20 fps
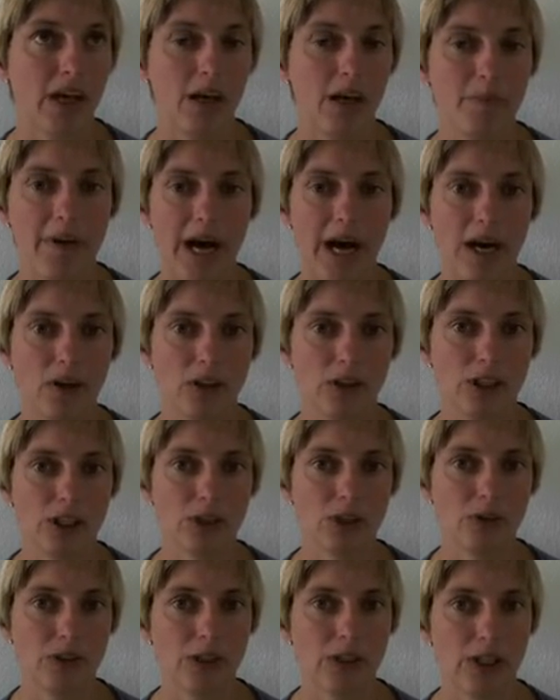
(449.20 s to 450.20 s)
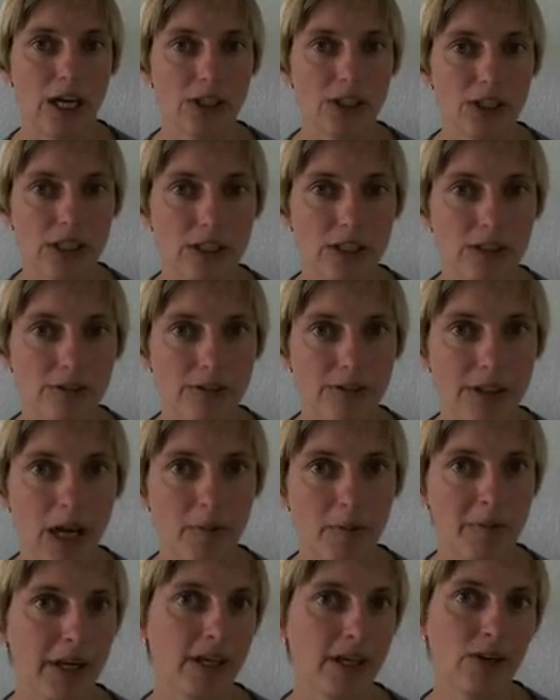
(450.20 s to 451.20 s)
about sociological
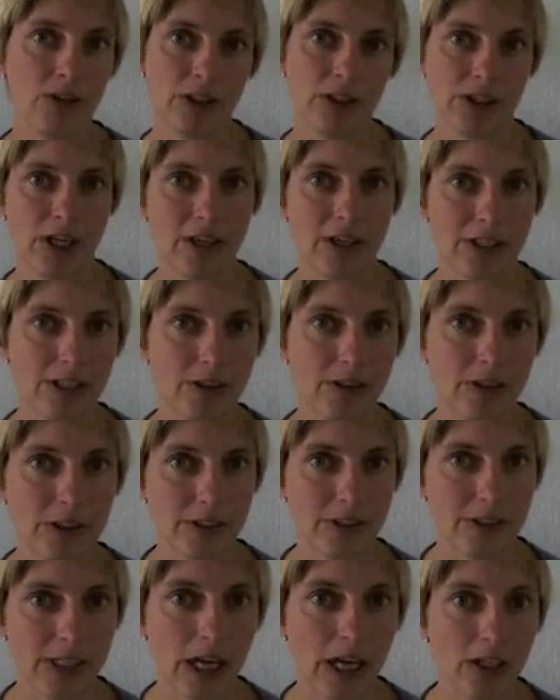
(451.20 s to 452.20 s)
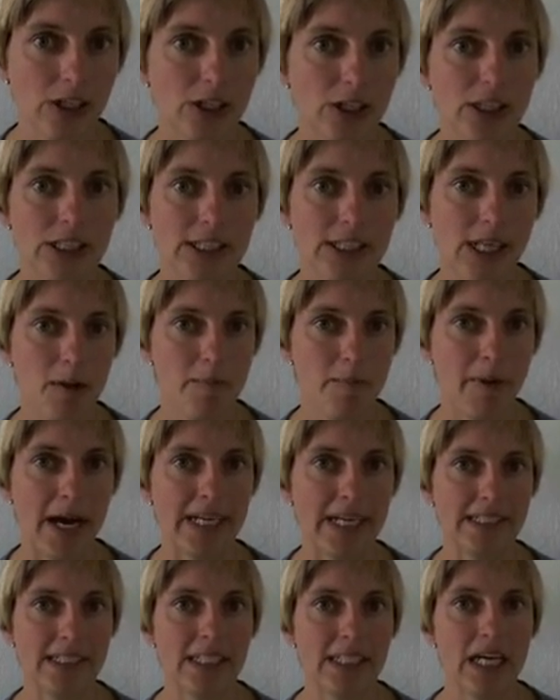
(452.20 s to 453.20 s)
phenomenon, or you're talking to a sociologist, they
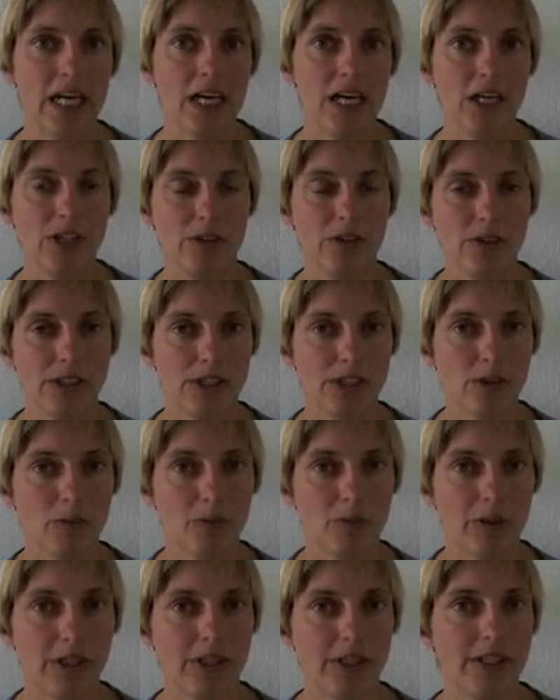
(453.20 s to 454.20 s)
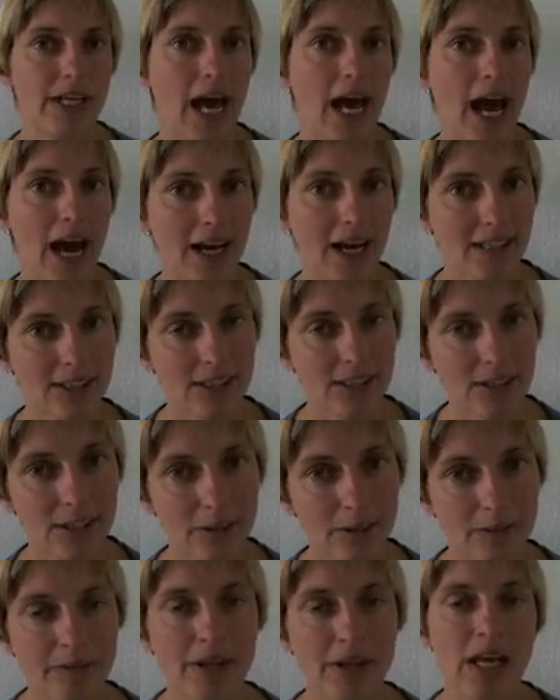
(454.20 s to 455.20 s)
might use the word
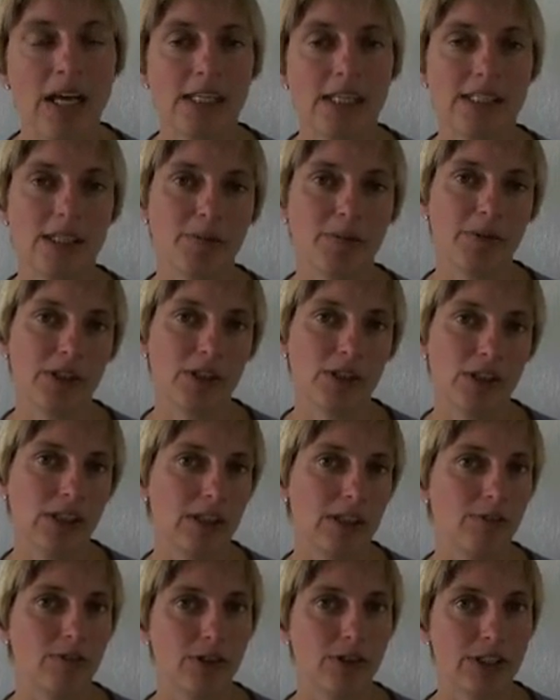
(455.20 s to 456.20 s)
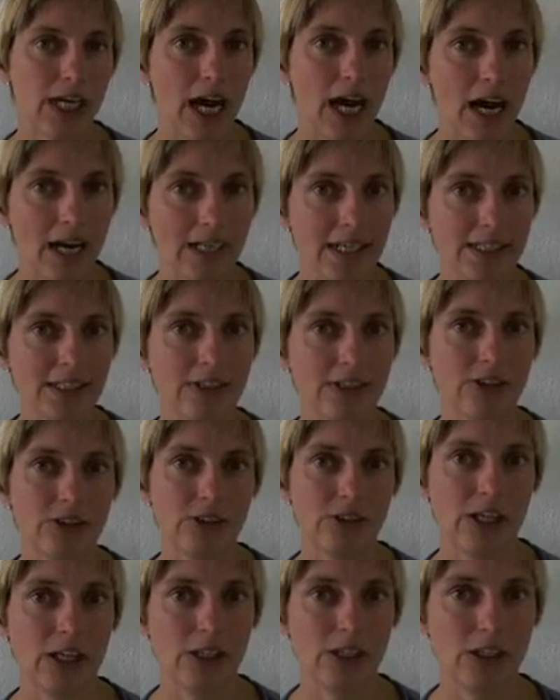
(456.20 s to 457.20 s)
actor. Similarly, for ties, a
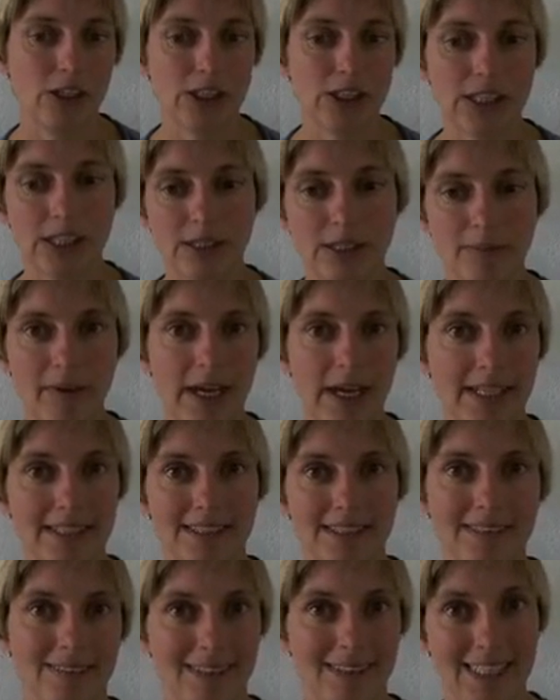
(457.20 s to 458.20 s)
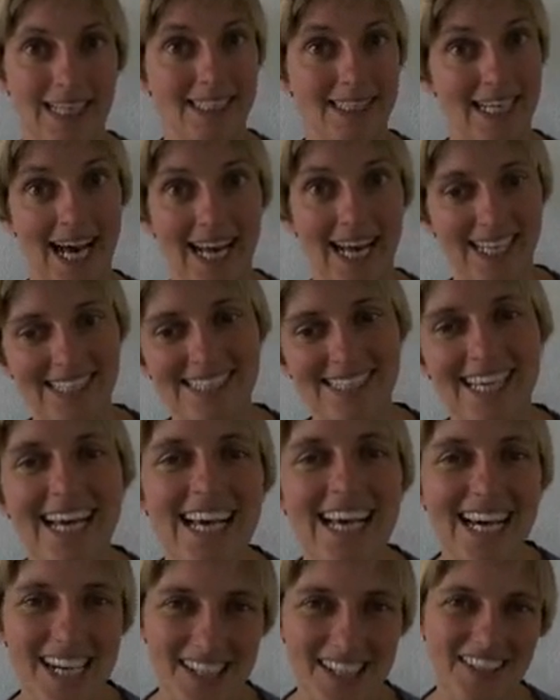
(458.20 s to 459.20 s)
sociologist might say ties
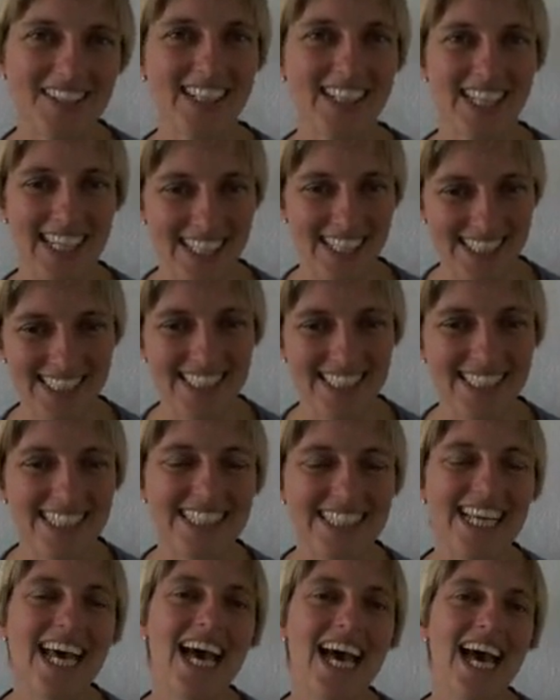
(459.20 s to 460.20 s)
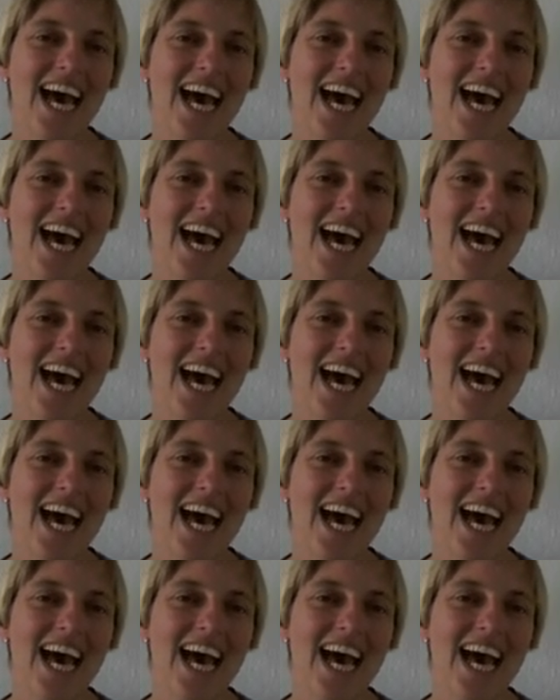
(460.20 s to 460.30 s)
or relations.